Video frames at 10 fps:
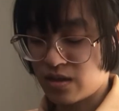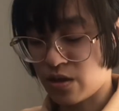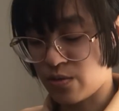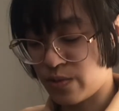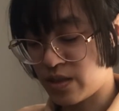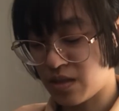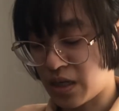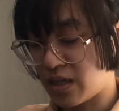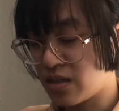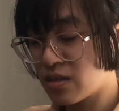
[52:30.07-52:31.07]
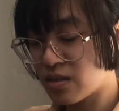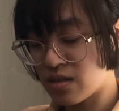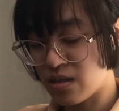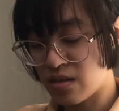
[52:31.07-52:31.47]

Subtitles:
always nice.